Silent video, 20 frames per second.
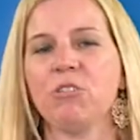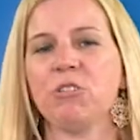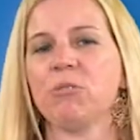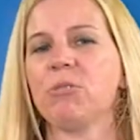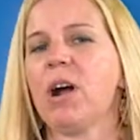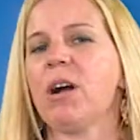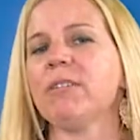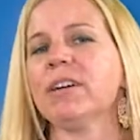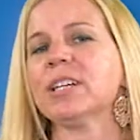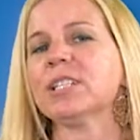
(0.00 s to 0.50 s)
Through
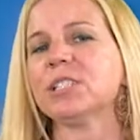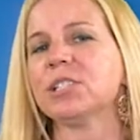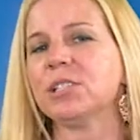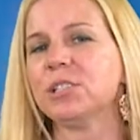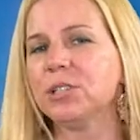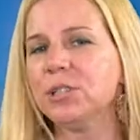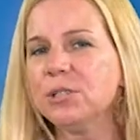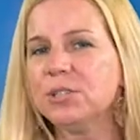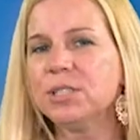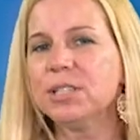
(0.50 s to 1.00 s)
our
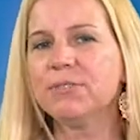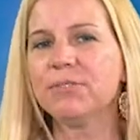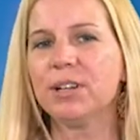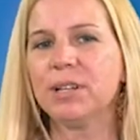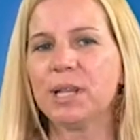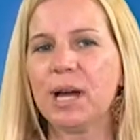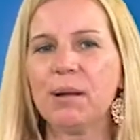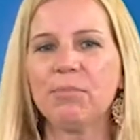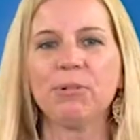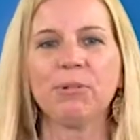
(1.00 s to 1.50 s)
exclusive
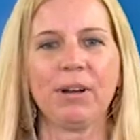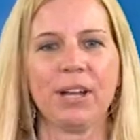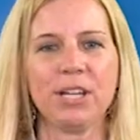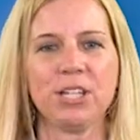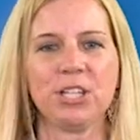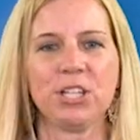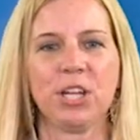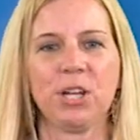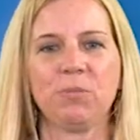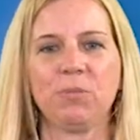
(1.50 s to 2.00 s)

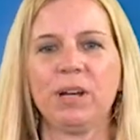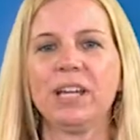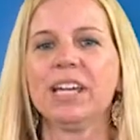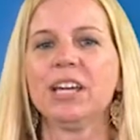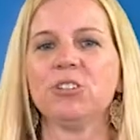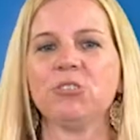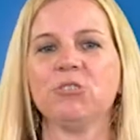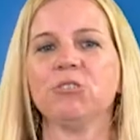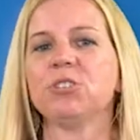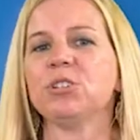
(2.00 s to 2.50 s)
collaboration, we
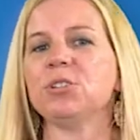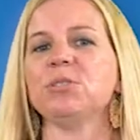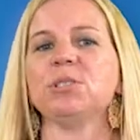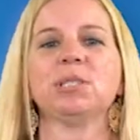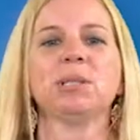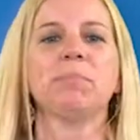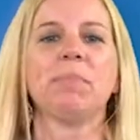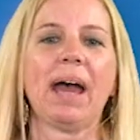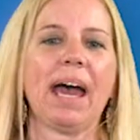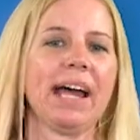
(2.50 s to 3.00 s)
introduced
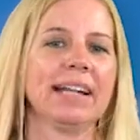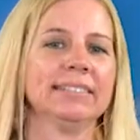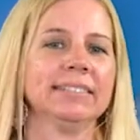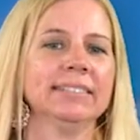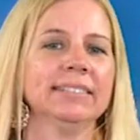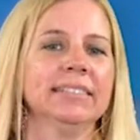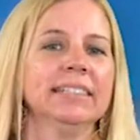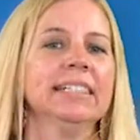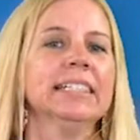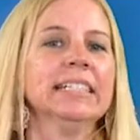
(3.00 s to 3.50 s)
the
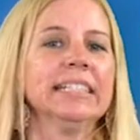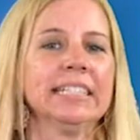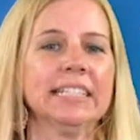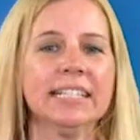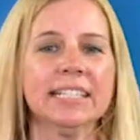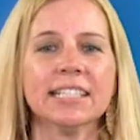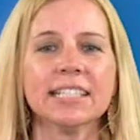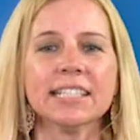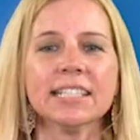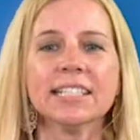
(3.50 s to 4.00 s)
patent
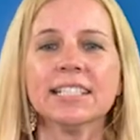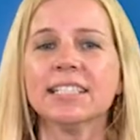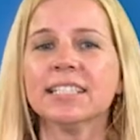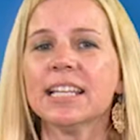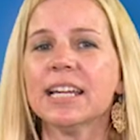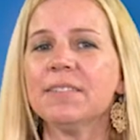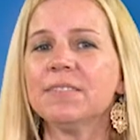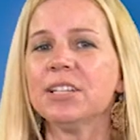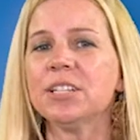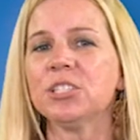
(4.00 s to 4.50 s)
Insulin
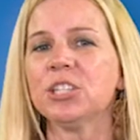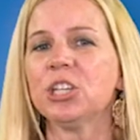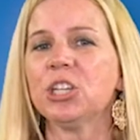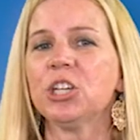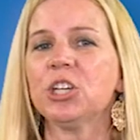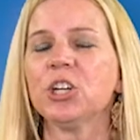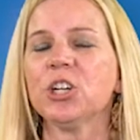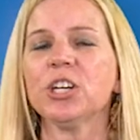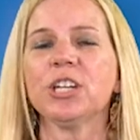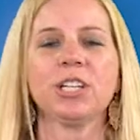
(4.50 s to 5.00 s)
Safety
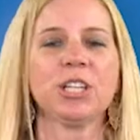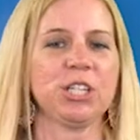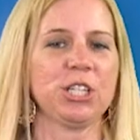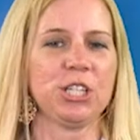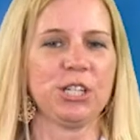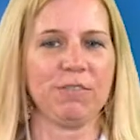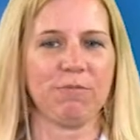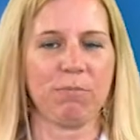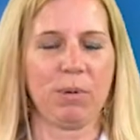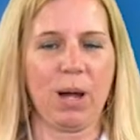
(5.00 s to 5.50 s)
Secure
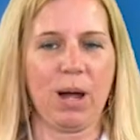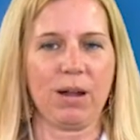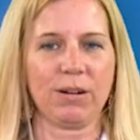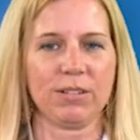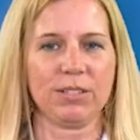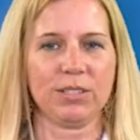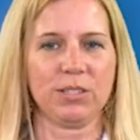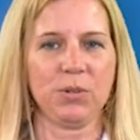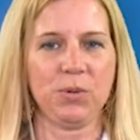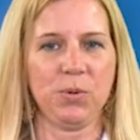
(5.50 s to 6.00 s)
Initiative
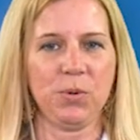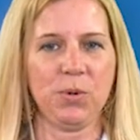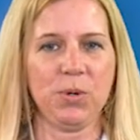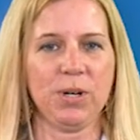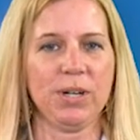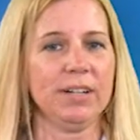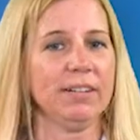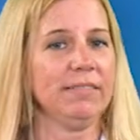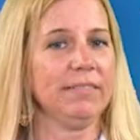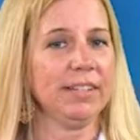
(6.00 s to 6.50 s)
Box,
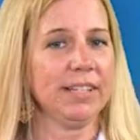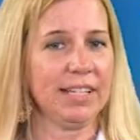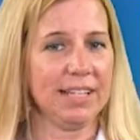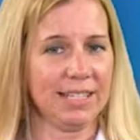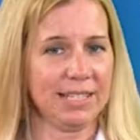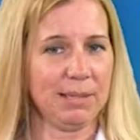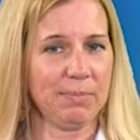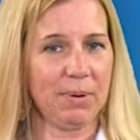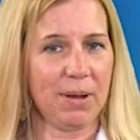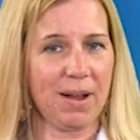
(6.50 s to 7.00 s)
or
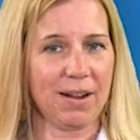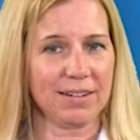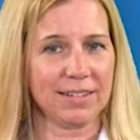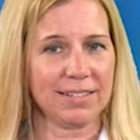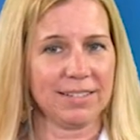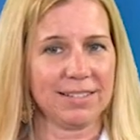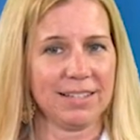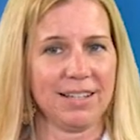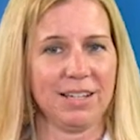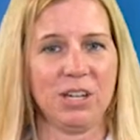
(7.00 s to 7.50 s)
ISSI box,
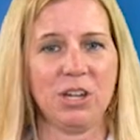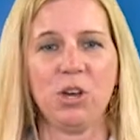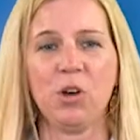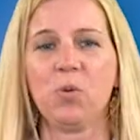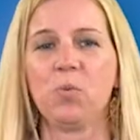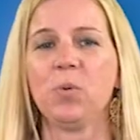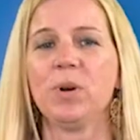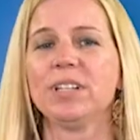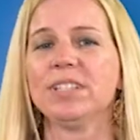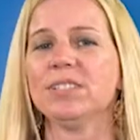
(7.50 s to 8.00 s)

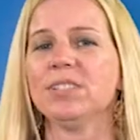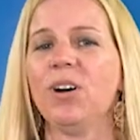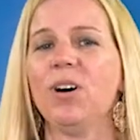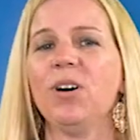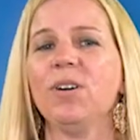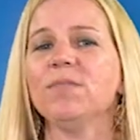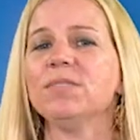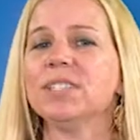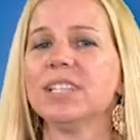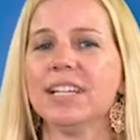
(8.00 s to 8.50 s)
which
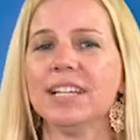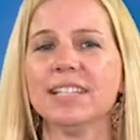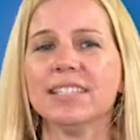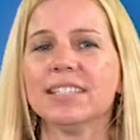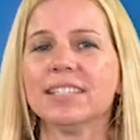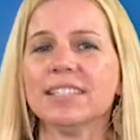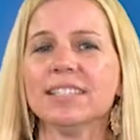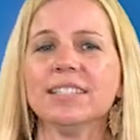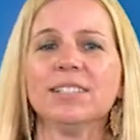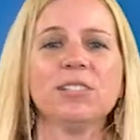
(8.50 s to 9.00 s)
solves
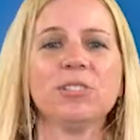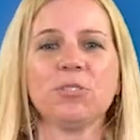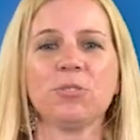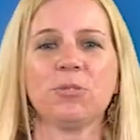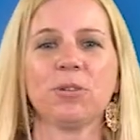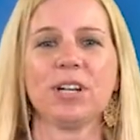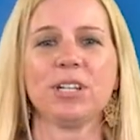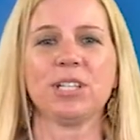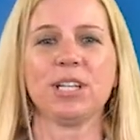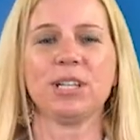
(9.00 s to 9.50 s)
insulin
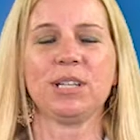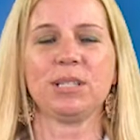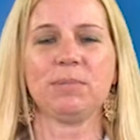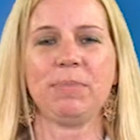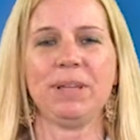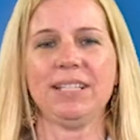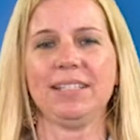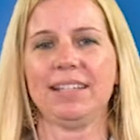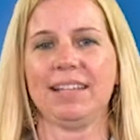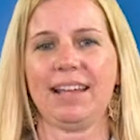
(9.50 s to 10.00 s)
storage and
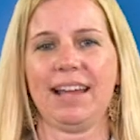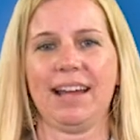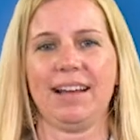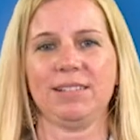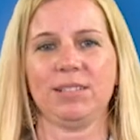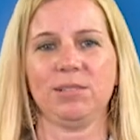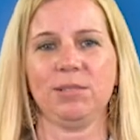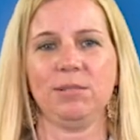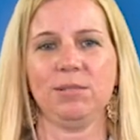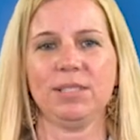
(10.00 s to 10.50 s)
dispensing
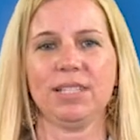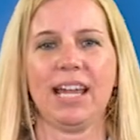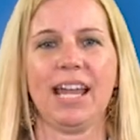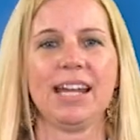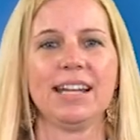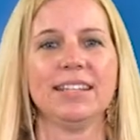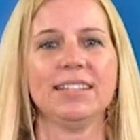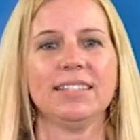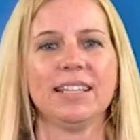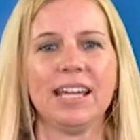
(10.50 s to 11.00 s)
hassles
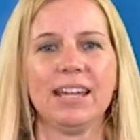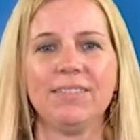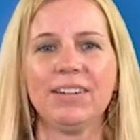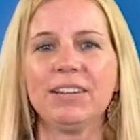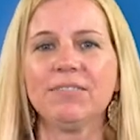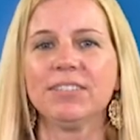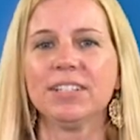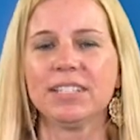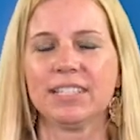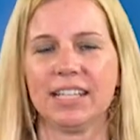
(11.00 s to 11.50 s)
and is
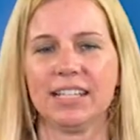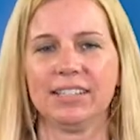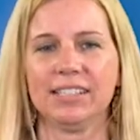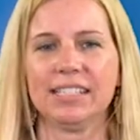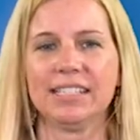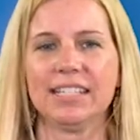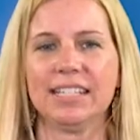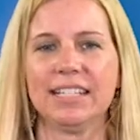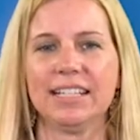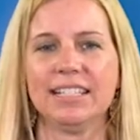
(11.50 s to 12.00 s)
saving
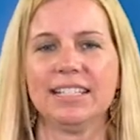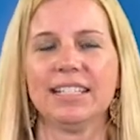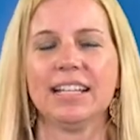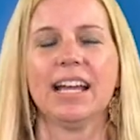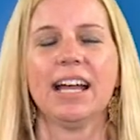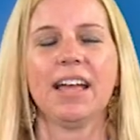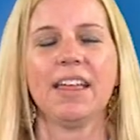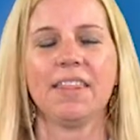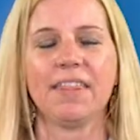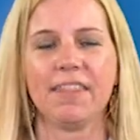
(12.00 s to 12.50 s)
facilities
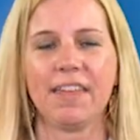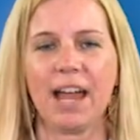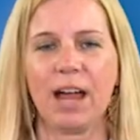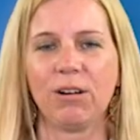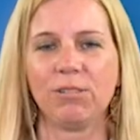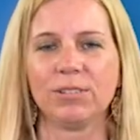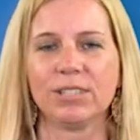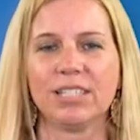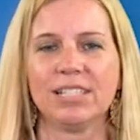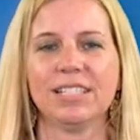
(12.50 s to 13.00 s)

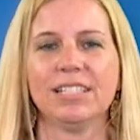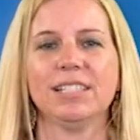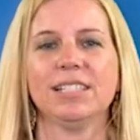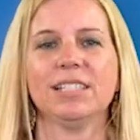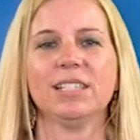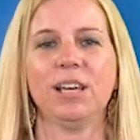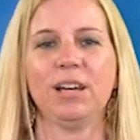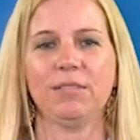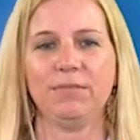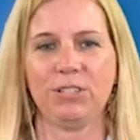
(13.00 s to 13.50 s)
thousands
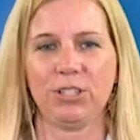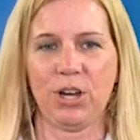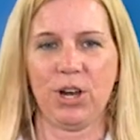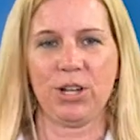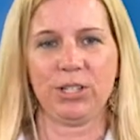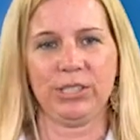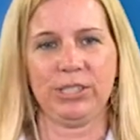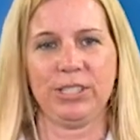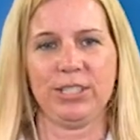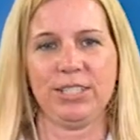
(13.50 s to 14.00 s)
of
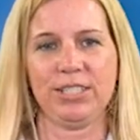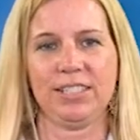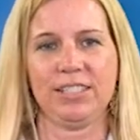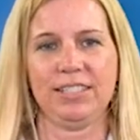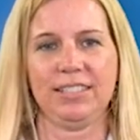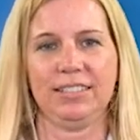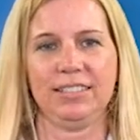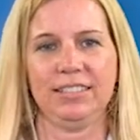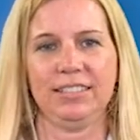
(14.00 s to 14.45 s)
dollars.